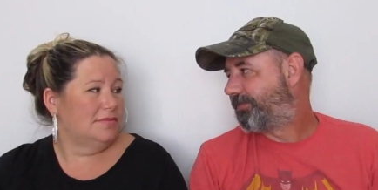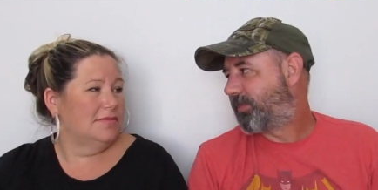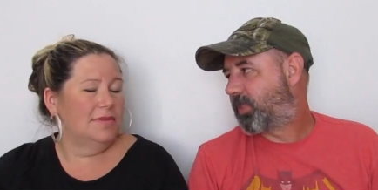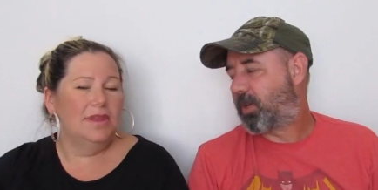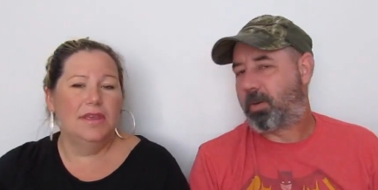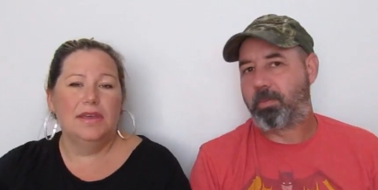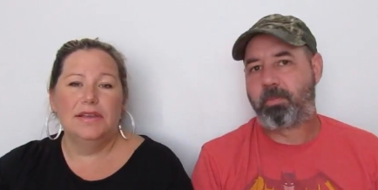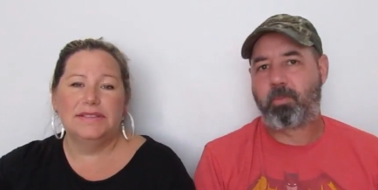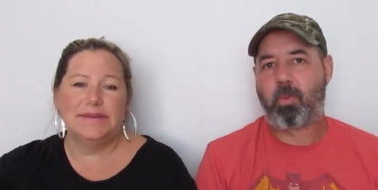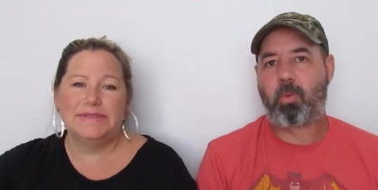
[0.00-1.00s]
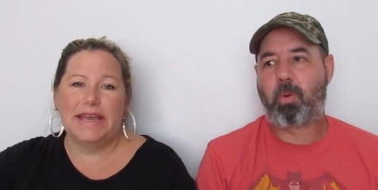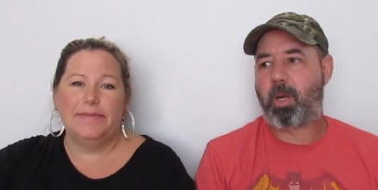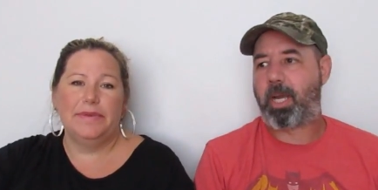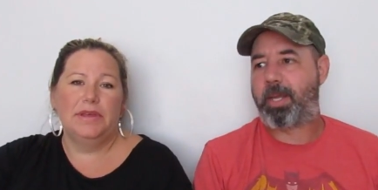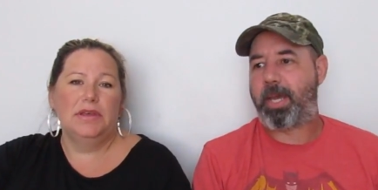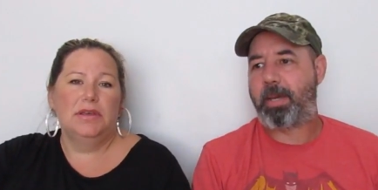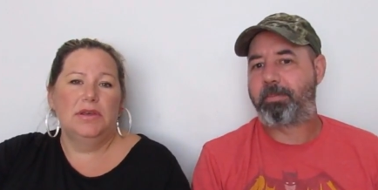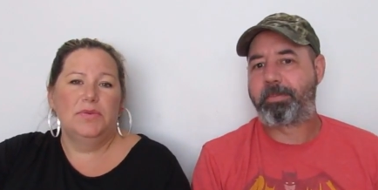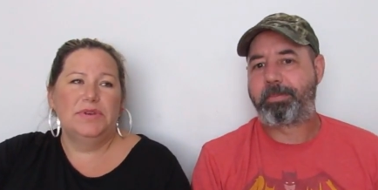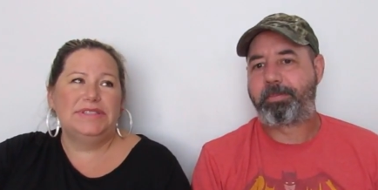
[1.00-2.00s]
Speaker 1: So
Speaker 2: we'll work on that.
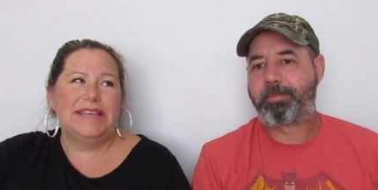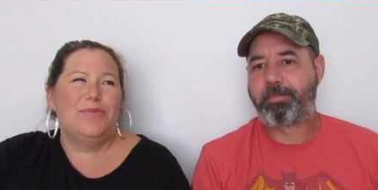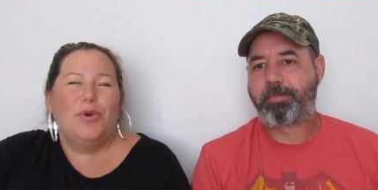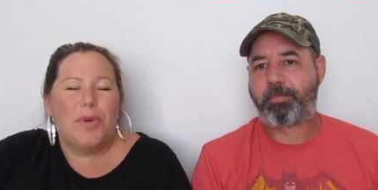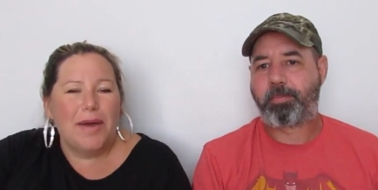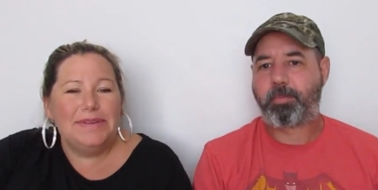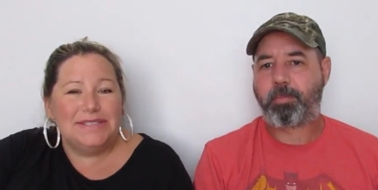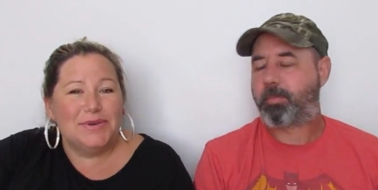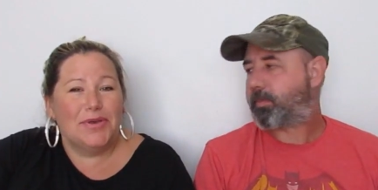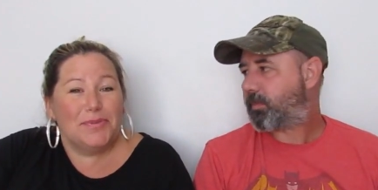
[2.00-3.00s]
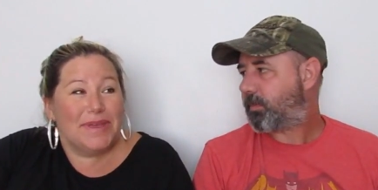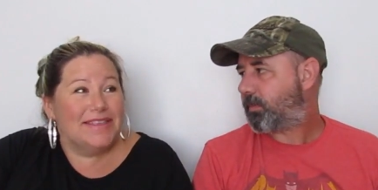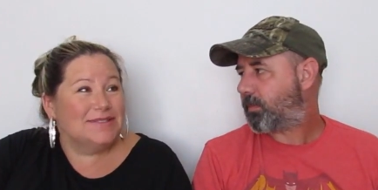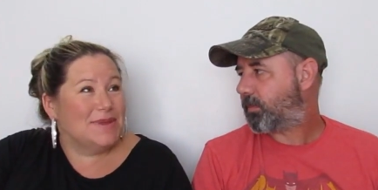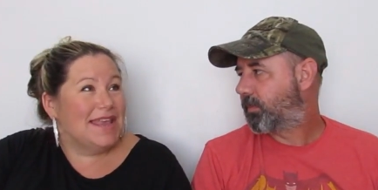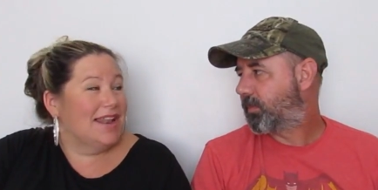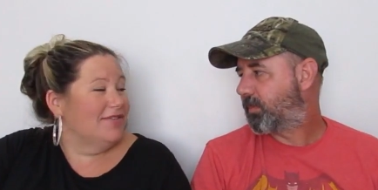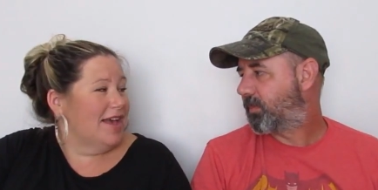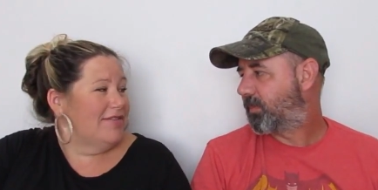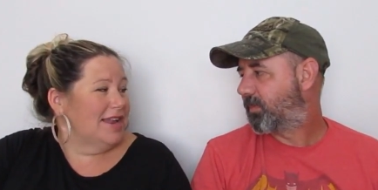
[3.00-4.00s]
We'll see. We'll probably still go to the bin this weekend
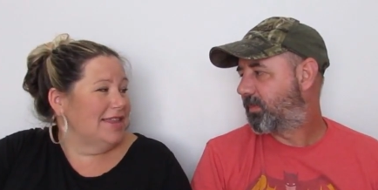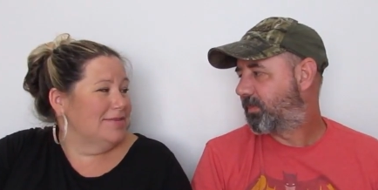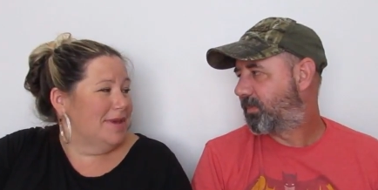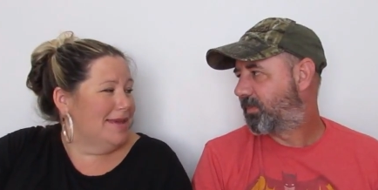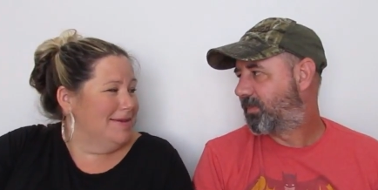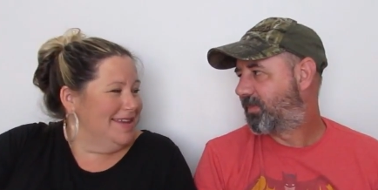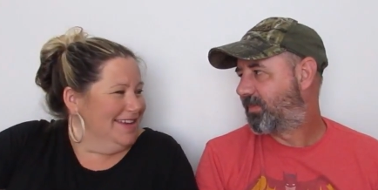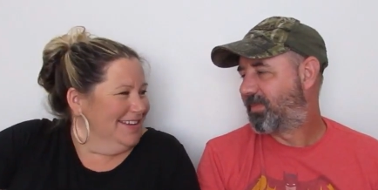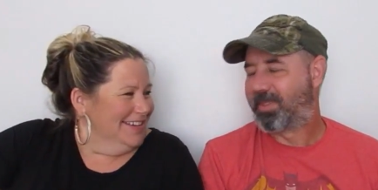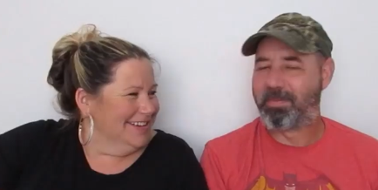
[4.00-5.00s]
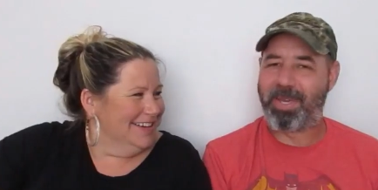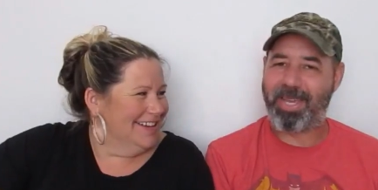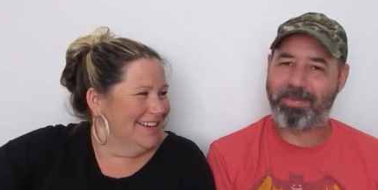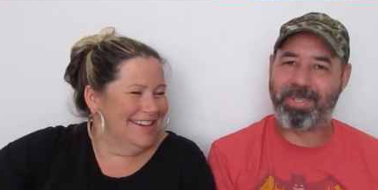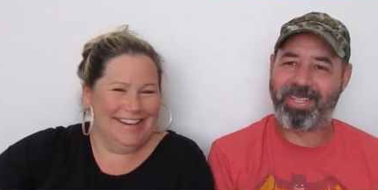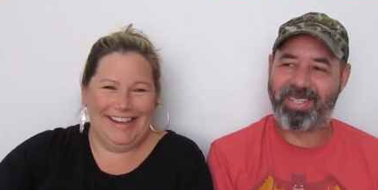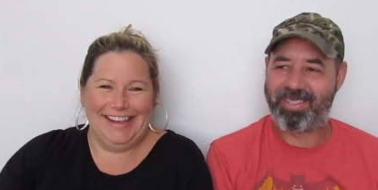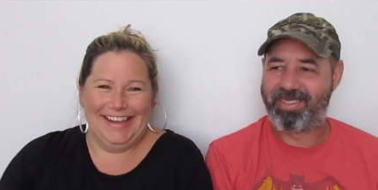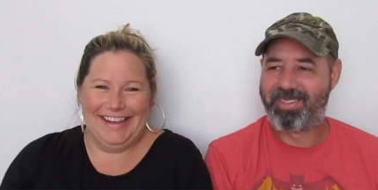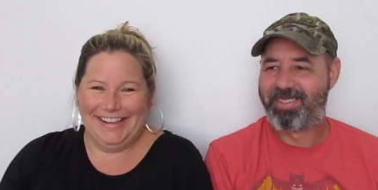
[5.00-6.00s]
if I haven't had the baby.
Speaker 1: Maybe.
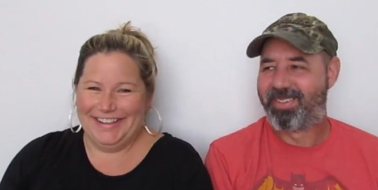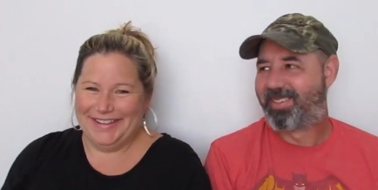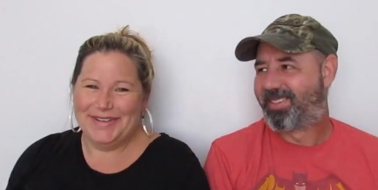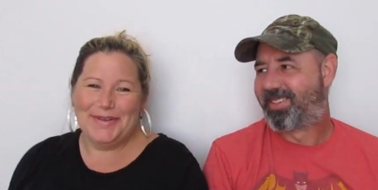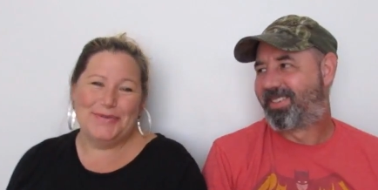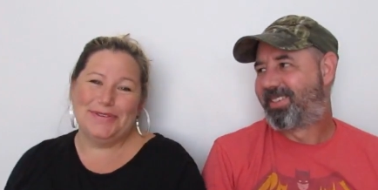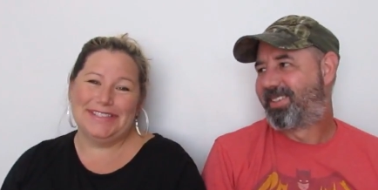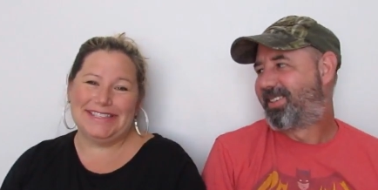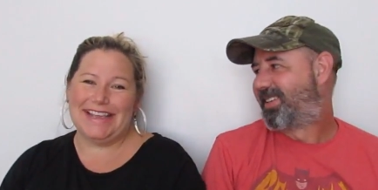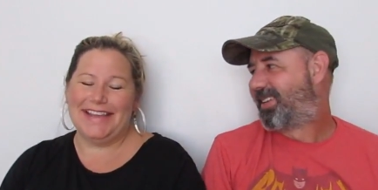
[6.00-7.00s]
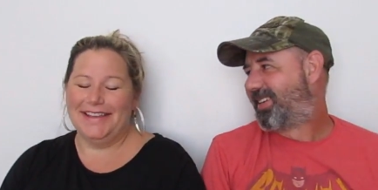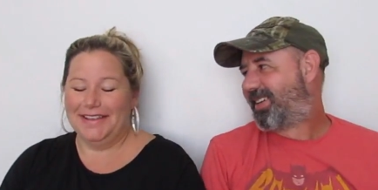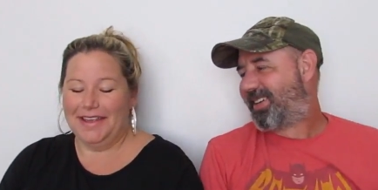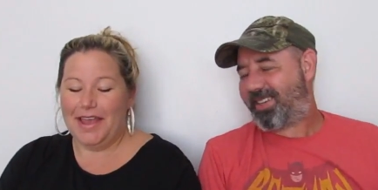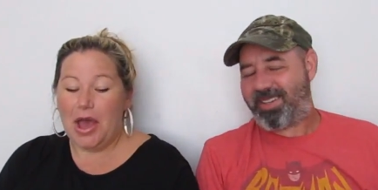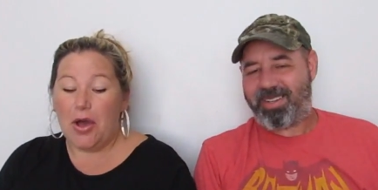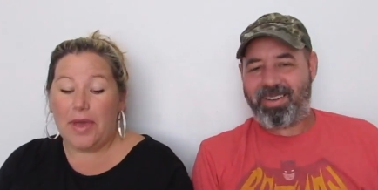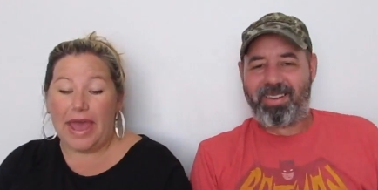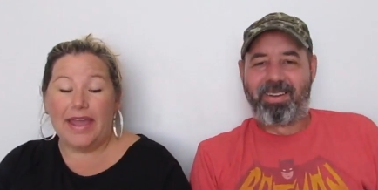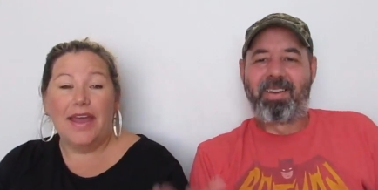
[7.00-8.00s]
Speaker 2: We'll see.
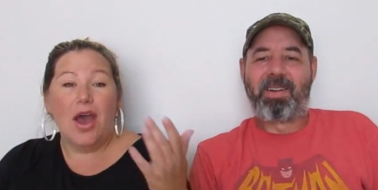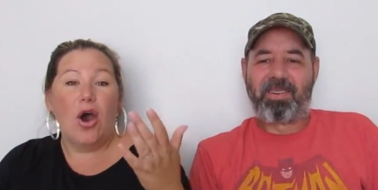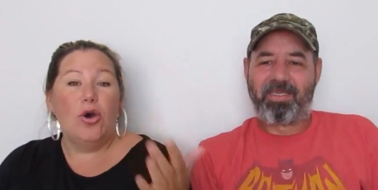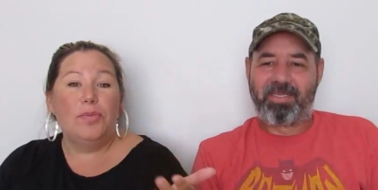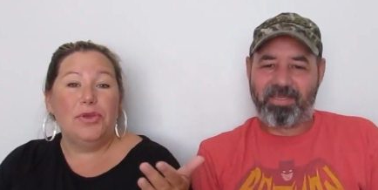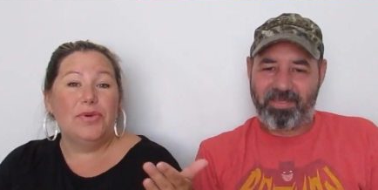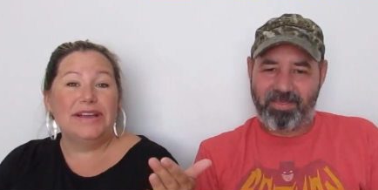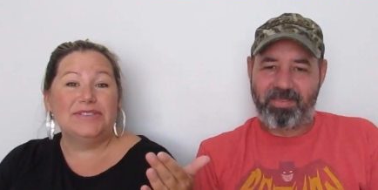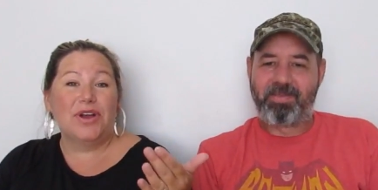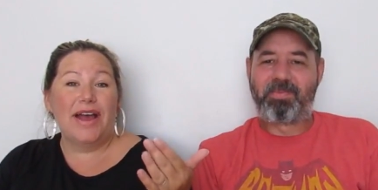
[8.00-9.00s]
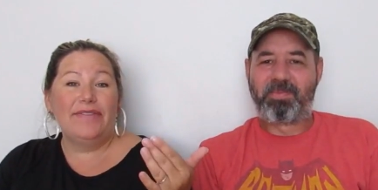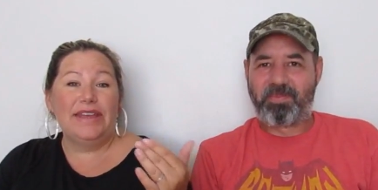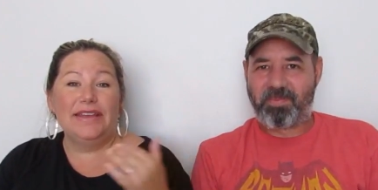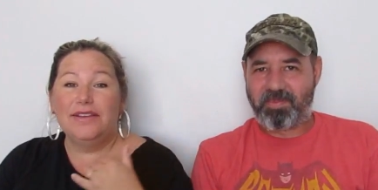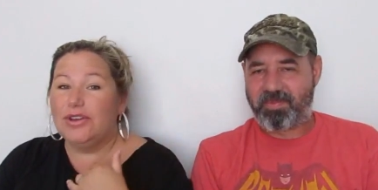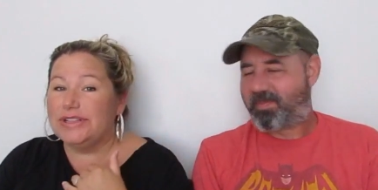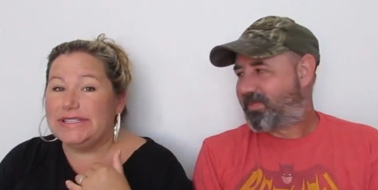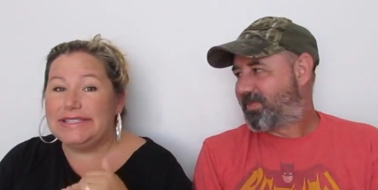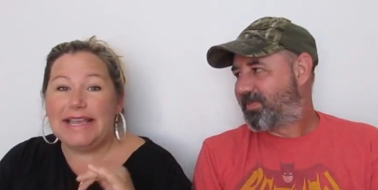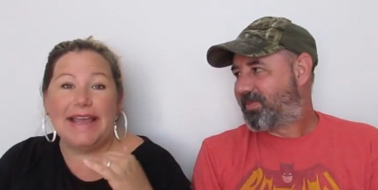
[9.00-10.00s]
Okay. Hope you guys are having good
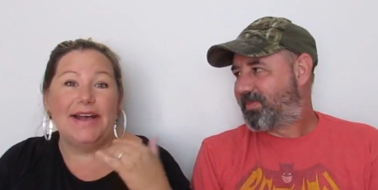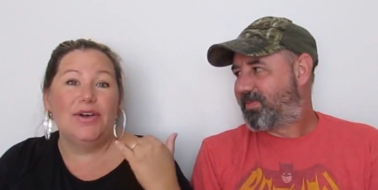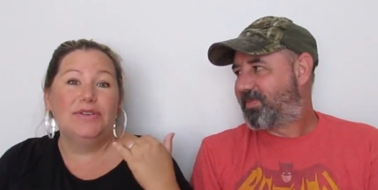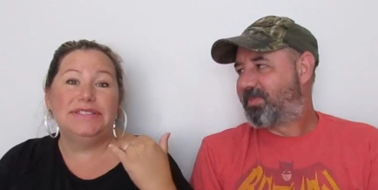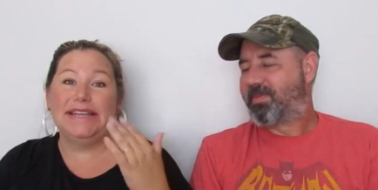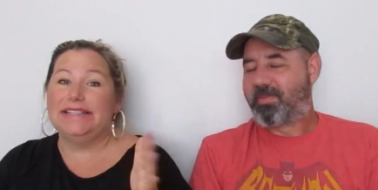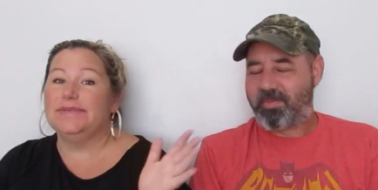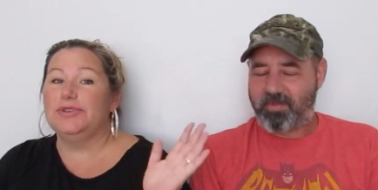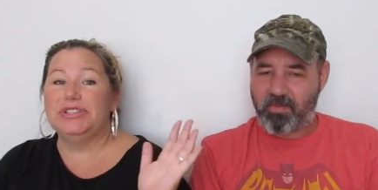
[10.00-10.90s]
sales, getting some